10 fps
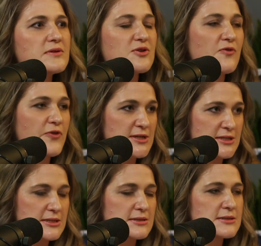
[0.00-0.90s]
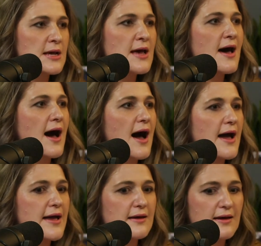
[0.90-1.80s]
So for instance,
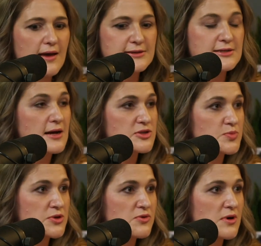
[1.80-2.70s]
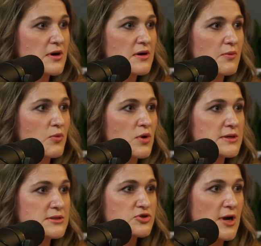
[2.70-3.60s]
I, as an entrepreneur,
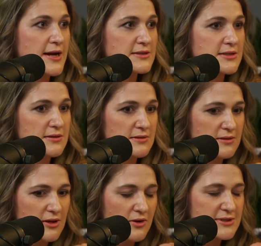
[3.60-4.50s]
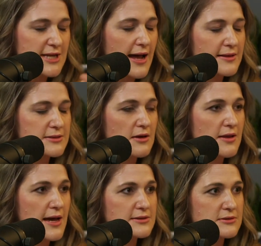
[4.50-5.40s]
was trying to, silence all
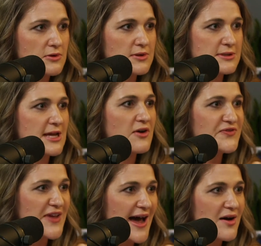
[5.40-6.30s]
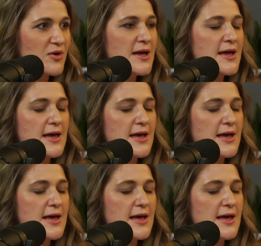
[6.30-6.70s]
that self-doubt.